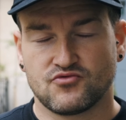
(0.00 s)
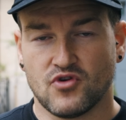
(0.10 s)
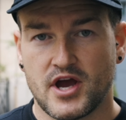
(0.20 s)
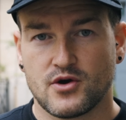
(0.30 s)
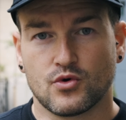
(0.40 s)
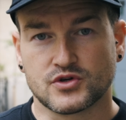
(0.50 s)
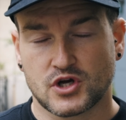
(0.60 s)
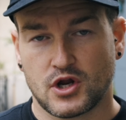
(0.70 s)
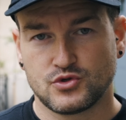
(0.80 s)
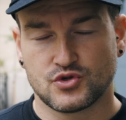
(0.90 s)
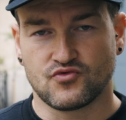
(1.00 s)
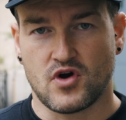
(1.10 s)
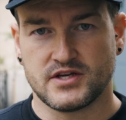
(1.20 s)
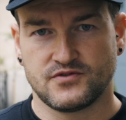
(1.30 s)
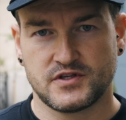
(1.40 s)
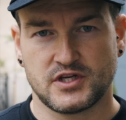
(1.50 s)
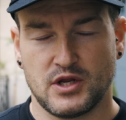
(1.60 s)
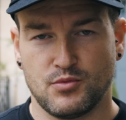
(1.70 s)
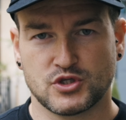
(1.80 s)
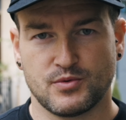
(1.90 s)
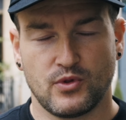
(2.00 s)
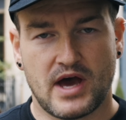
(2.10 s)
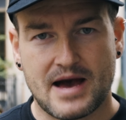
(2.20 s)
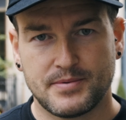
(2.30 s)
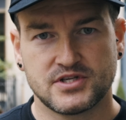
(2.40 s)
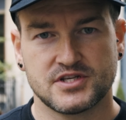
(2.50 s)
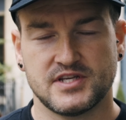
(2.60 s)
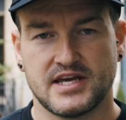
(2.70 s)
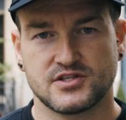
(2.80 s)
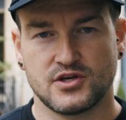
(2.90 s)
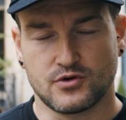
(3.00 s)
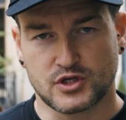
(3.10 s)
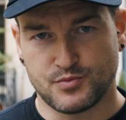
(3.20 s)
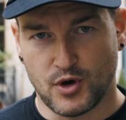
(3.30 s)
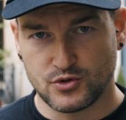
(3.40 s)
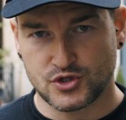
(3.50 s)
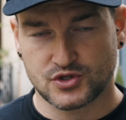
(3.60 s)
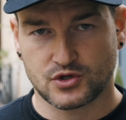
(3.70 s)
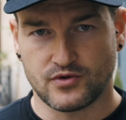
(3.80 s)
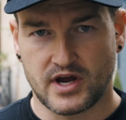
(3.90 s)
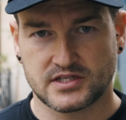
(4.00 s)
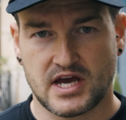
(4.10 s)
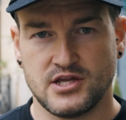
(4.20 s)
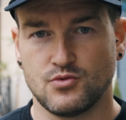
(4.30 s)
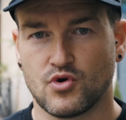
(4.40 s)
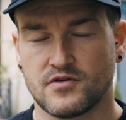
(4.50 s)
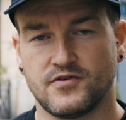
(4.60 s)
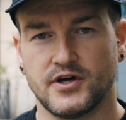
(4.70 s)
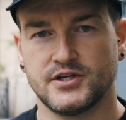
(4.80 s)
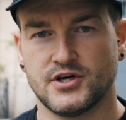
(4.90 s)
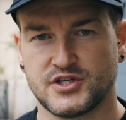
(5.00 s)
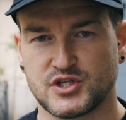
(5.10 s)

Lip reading: right, or as close to right as physically possible, the aperture set so your exposure is correct, and you want to find a nice